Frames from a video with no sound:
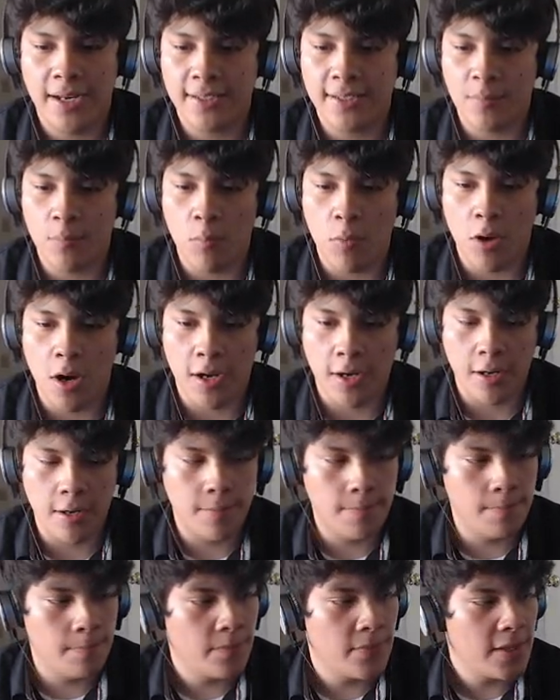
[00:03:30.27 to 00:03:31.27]
some Mata.
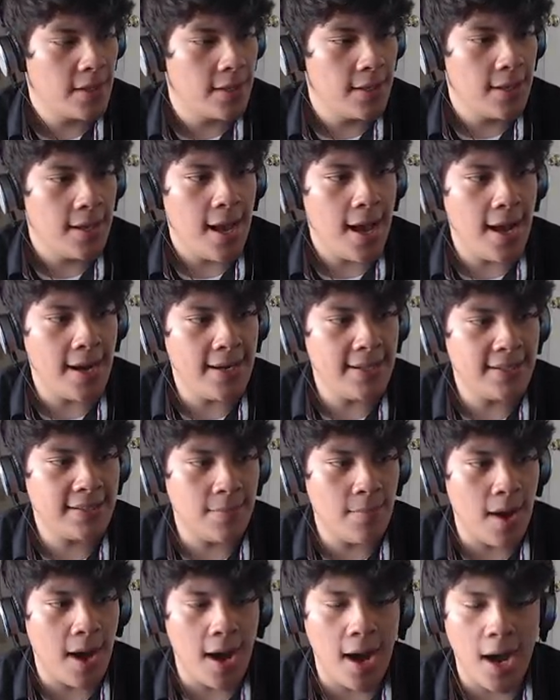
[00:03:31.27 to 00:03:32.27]
I need
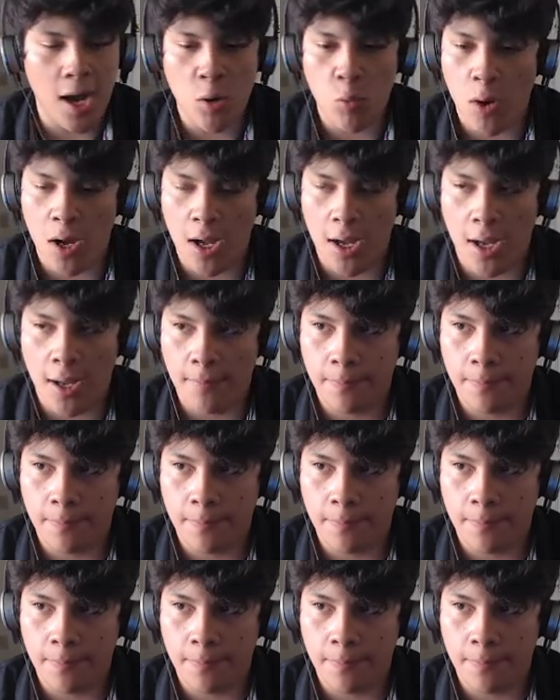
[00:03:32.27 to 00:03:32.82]
some Agua.